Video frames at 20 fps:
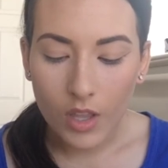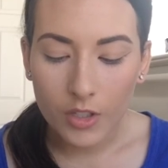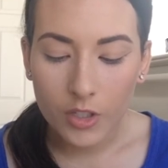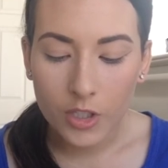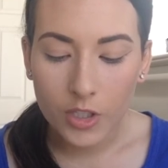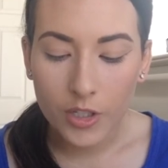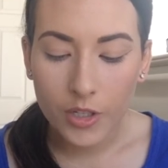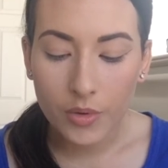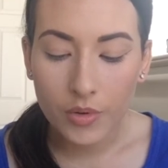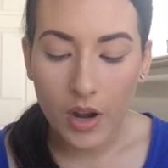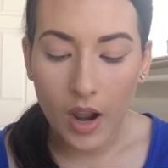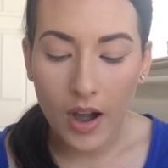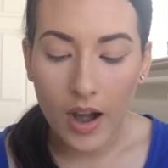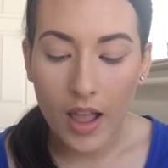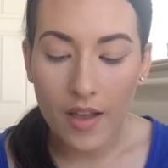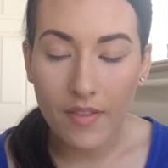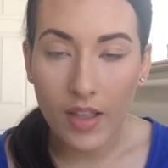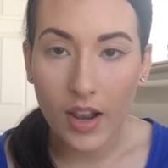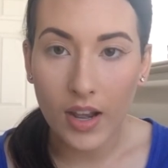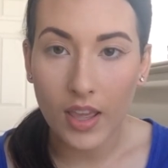to not
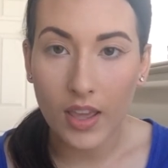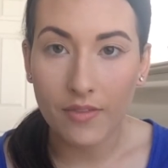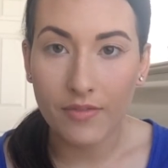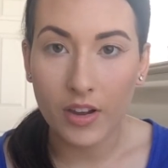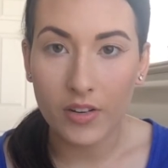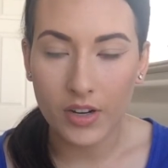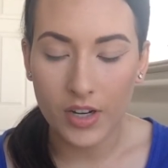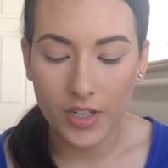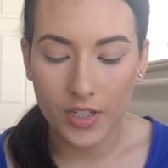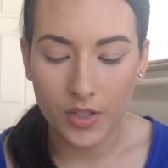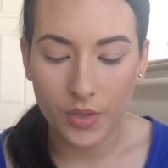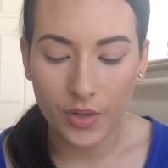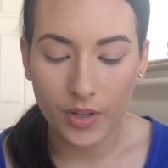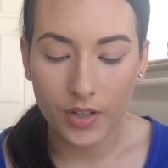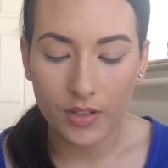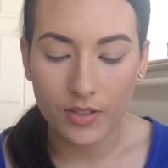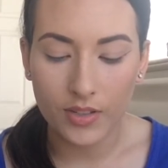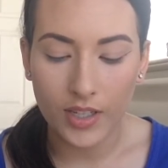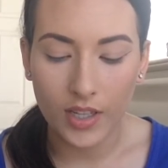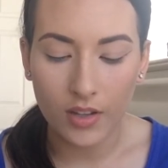have any foundation or
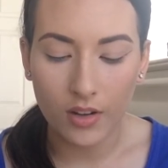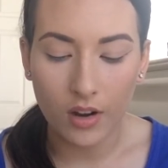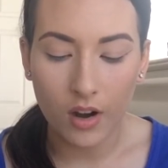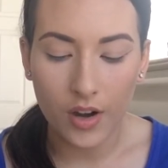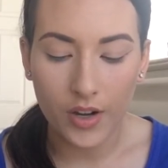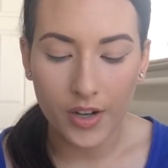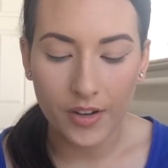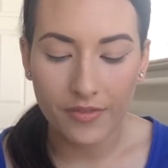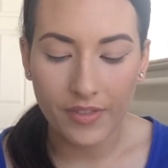concealer on your